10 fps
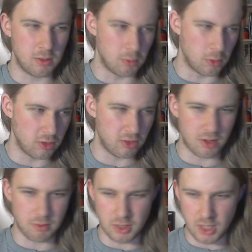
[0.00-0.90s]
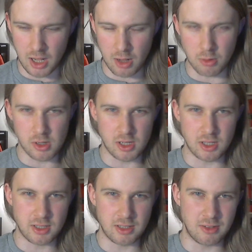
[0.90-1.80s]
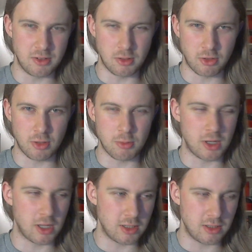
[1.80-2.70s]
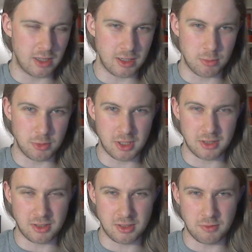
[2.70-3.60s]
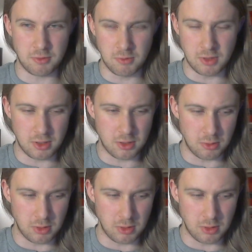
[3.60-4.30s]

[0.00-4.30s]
once every now during the summer that I can put out in the video queue.